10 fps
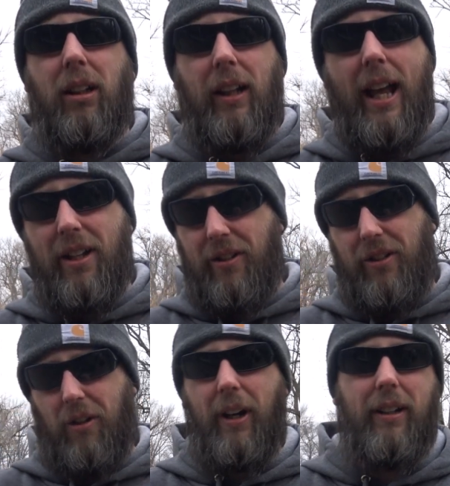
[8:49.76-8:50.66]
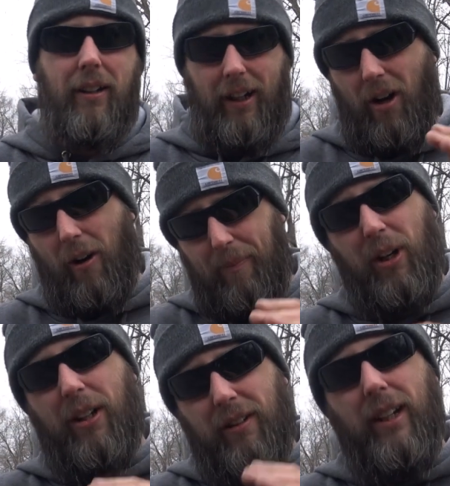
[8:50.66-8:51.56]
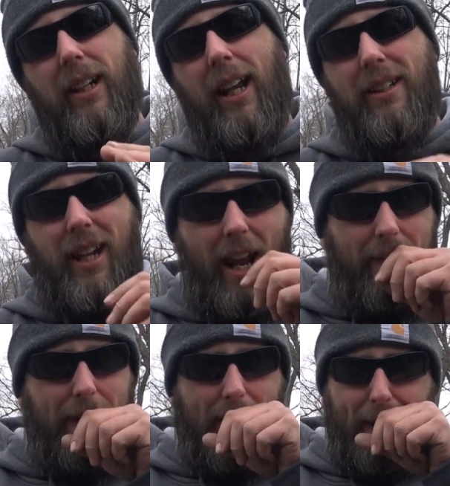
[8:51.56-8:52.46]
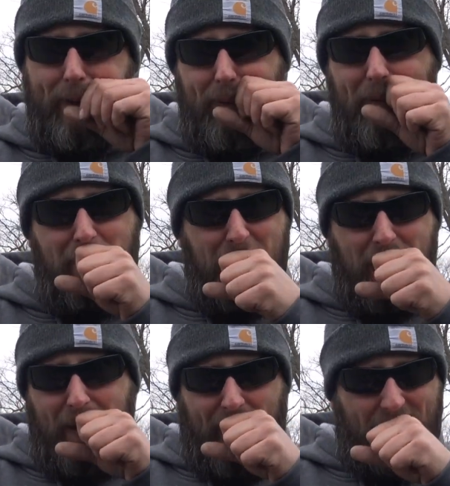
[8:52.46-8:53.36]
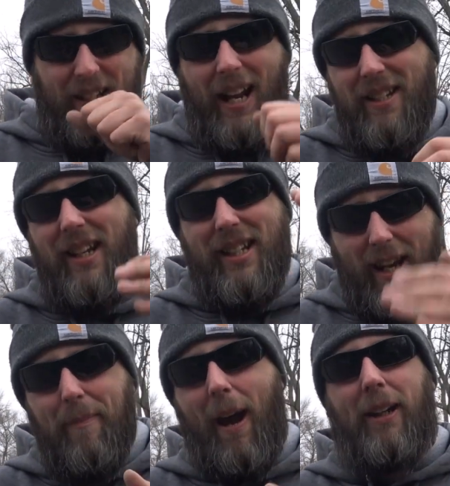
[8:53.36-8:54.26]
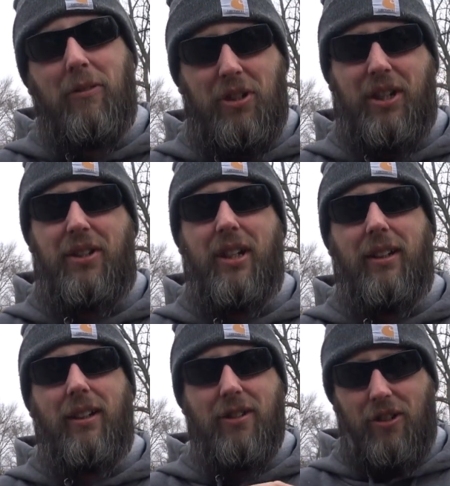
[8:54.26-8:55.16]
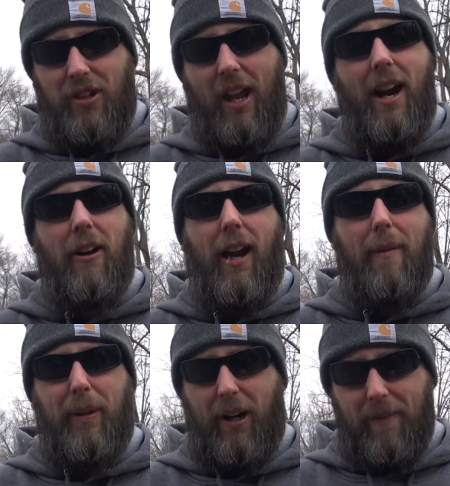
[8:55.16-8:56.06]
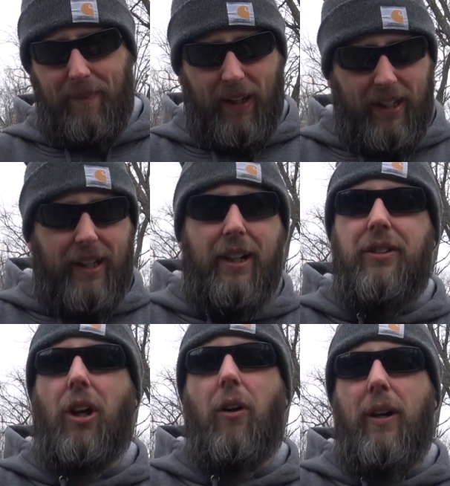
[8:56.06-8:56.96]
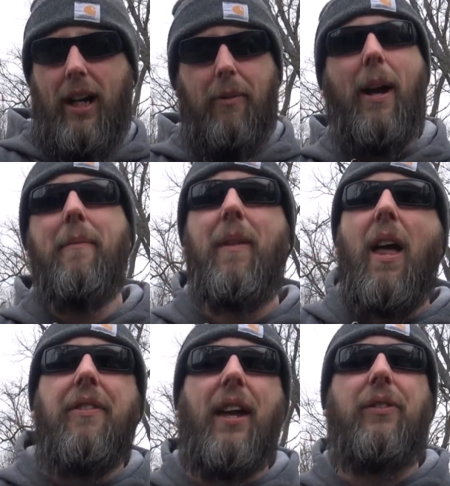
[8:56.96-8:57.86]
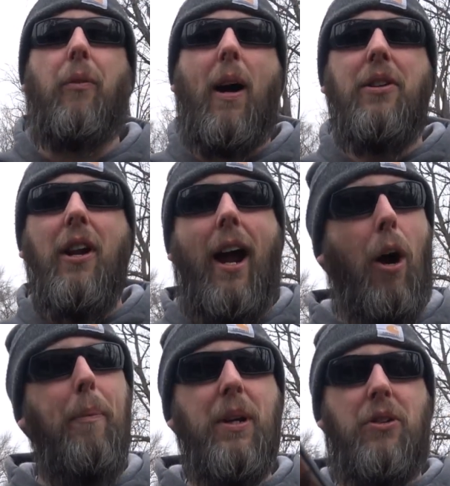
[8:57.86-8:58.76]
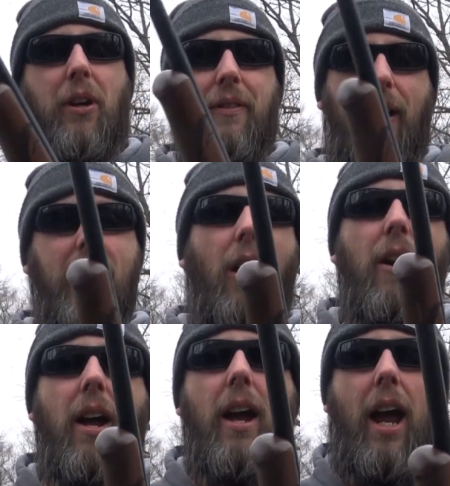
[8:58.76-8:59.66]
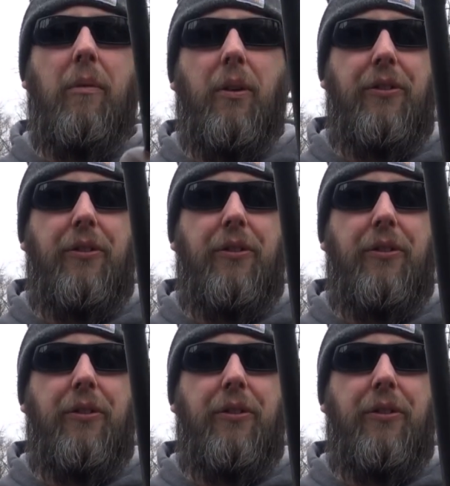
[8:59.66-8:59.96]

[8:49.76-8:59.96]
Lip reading: the lens. So it's kind of a, it's nice that it's impact resistant because there's that air gap there. So anyway, thanks for watching. I hope you enjoyed the video, and we'll